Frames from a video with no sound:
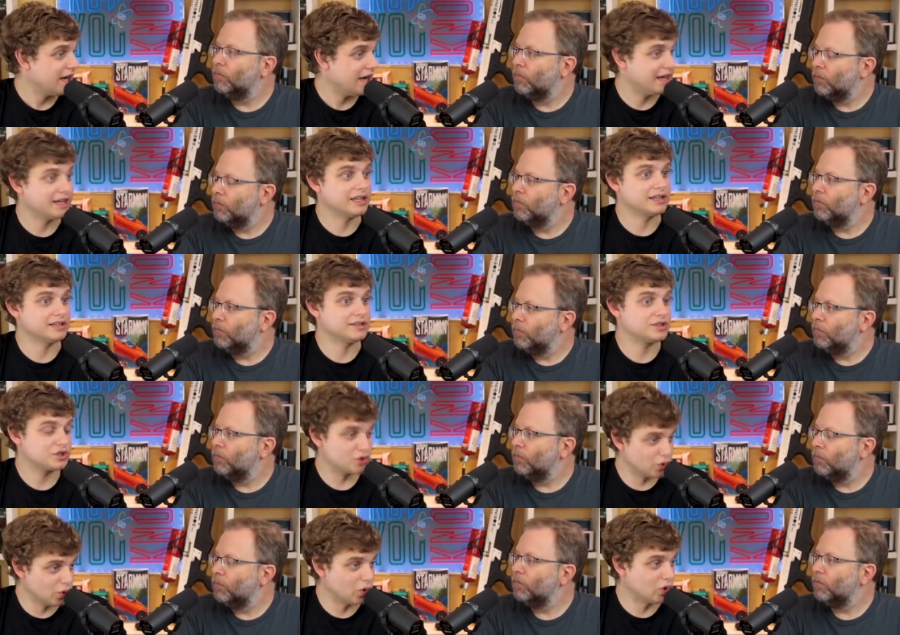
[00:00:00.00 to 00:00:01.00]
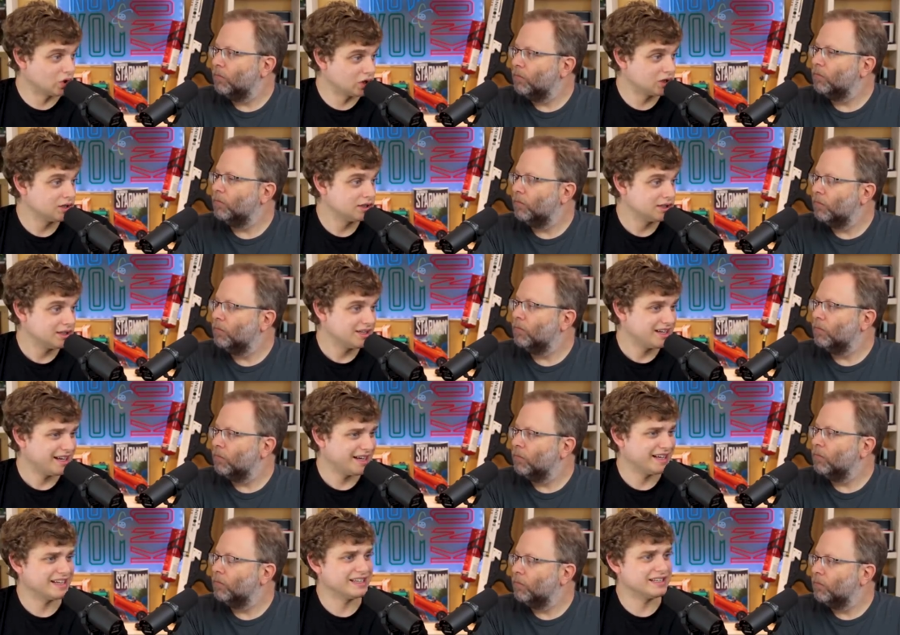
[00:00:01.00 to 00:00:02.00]
Speaker 1: and school
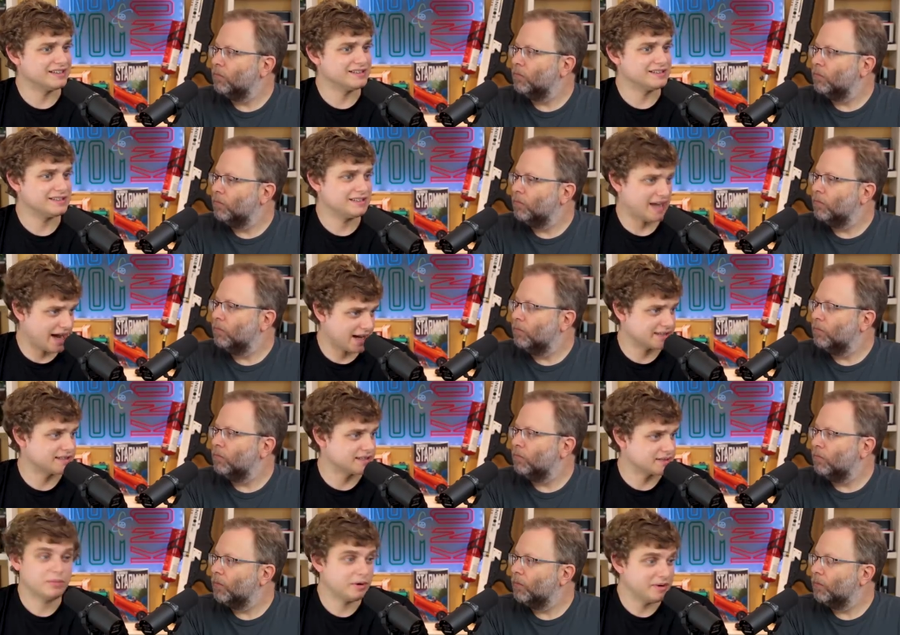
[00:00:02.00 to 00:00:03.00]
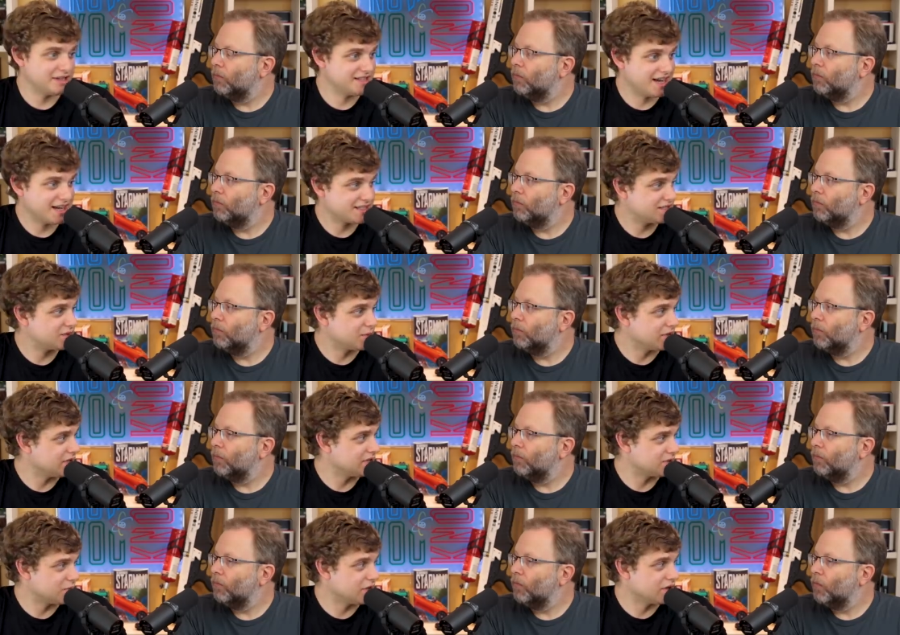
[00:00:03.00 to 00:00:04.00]
and taxes. But I mean, taxes
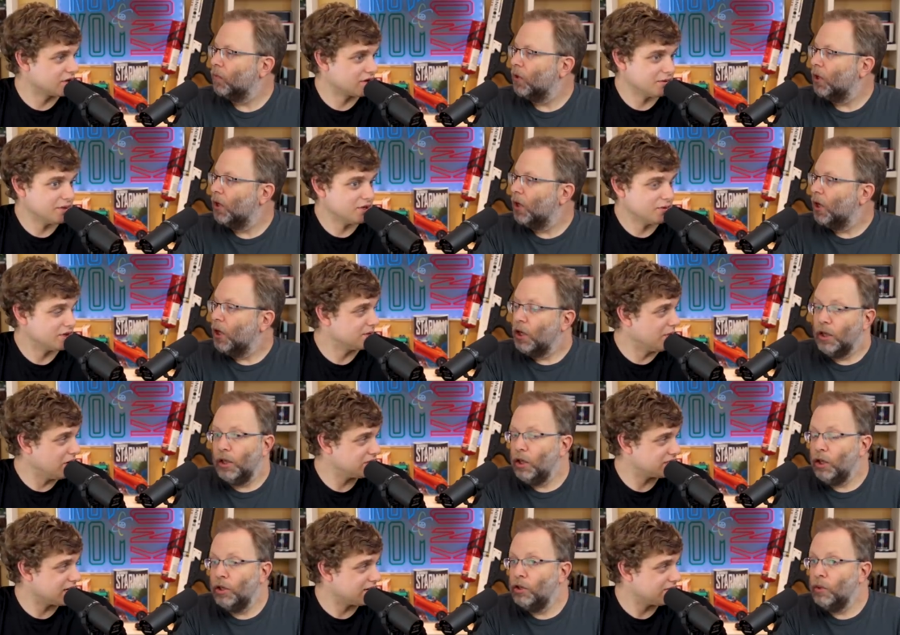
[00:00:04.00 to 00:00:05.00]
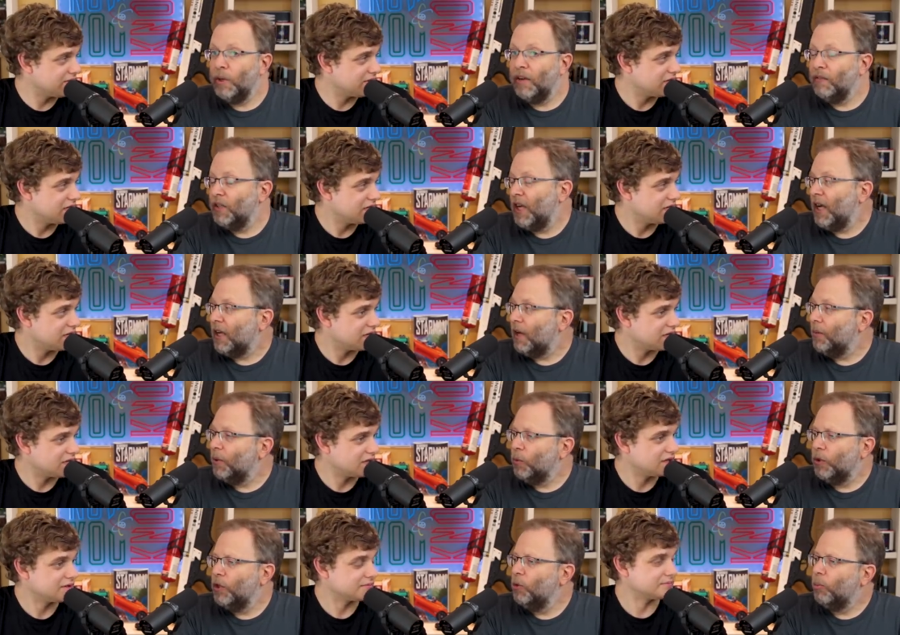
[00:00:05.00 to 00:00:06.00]
is what you're going to be doing the most. You of. do it every
Speaker 2: day. I
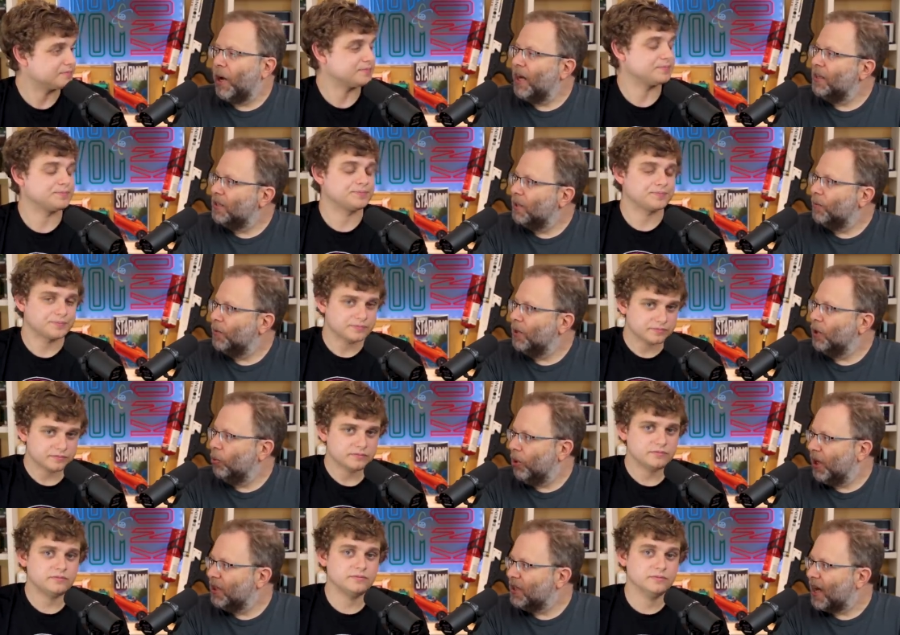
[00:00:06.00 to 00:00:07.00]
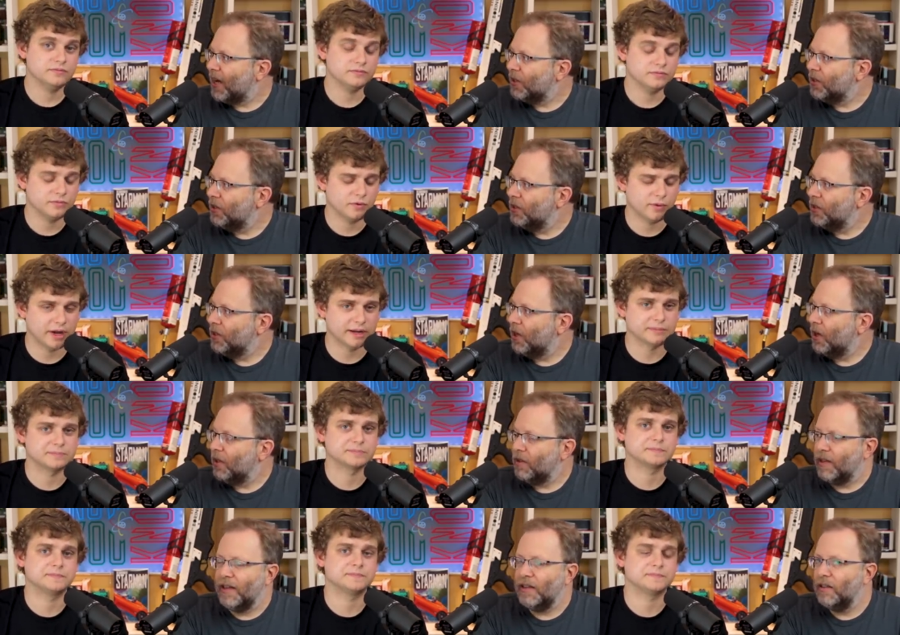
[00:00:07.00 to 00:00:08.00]
mean, when you buy something, you're paying taxes. Right.
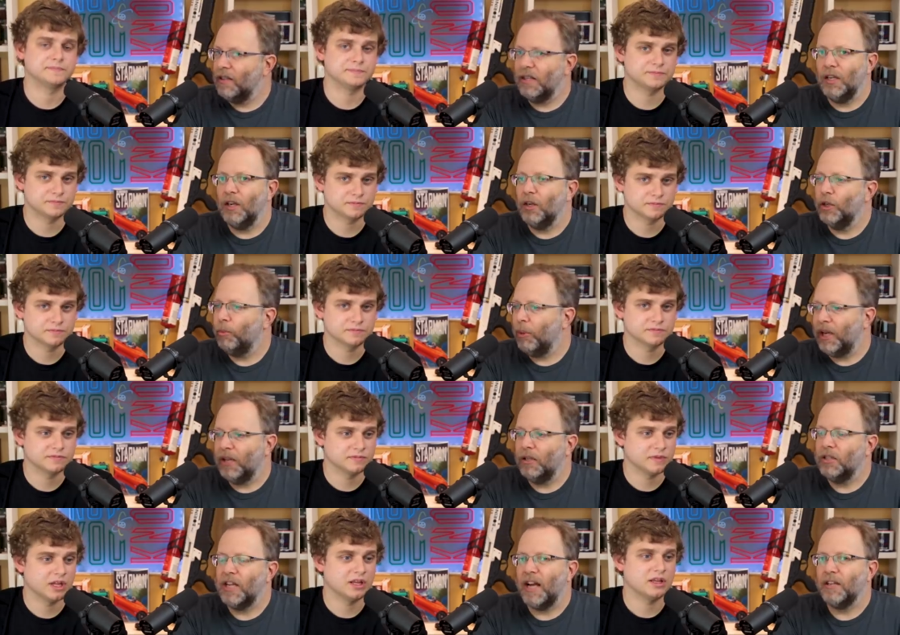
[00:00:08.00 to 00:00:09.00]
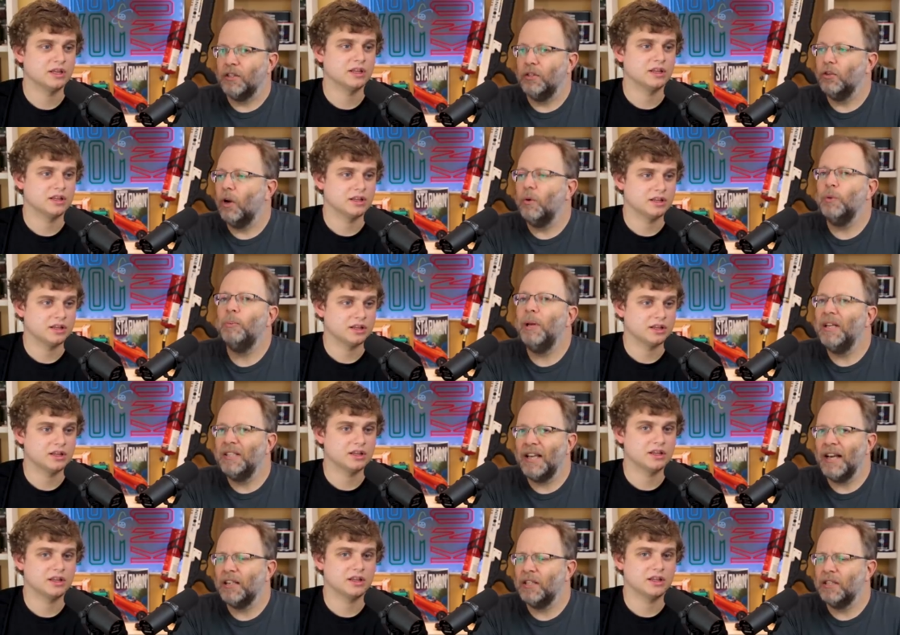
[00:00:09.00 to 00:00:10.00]
Uh, at the end of the year, you're paying your taxes. You're always
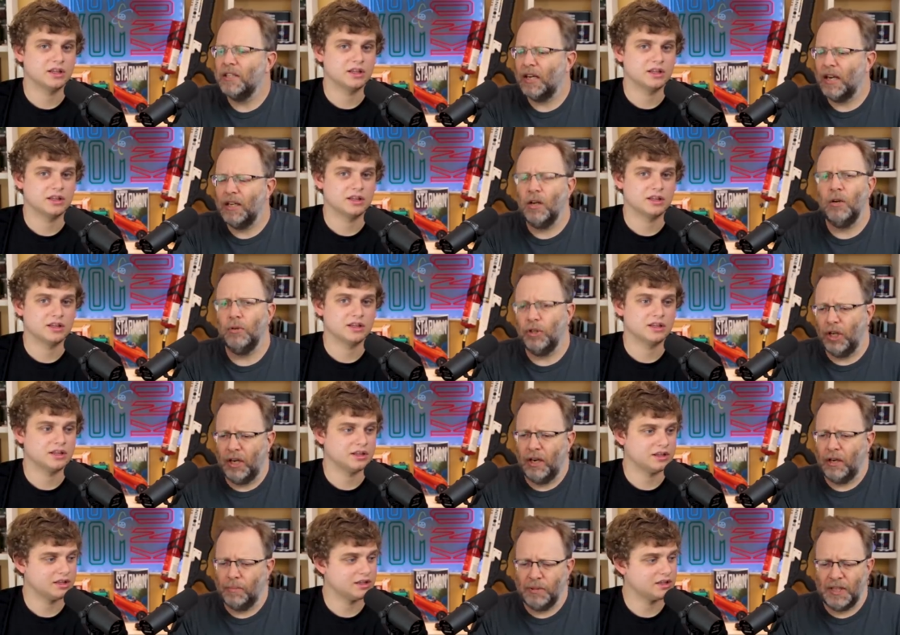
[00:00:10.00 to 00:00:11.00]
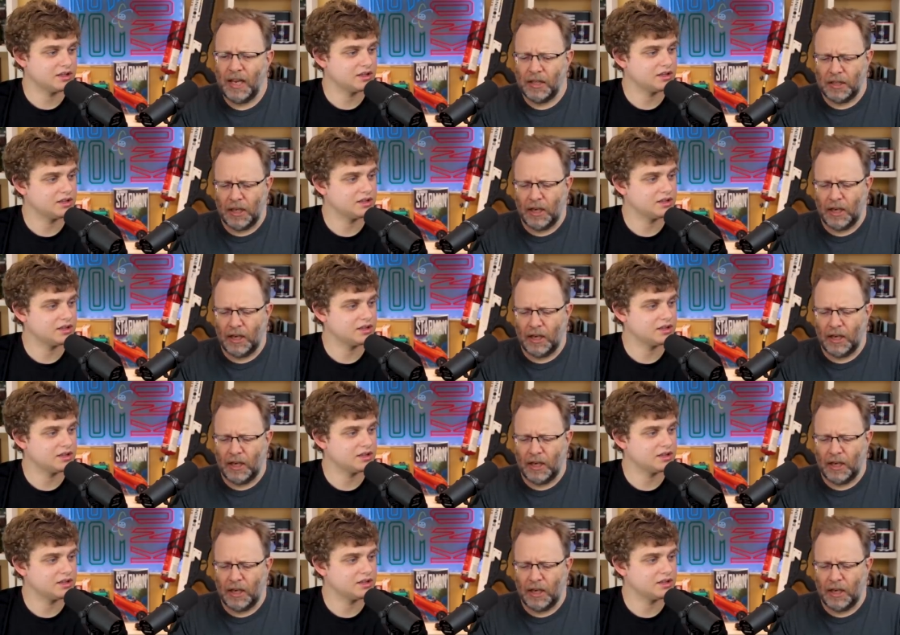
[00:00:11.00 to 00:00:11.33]
paying taxes, and I know you're getting upset. It's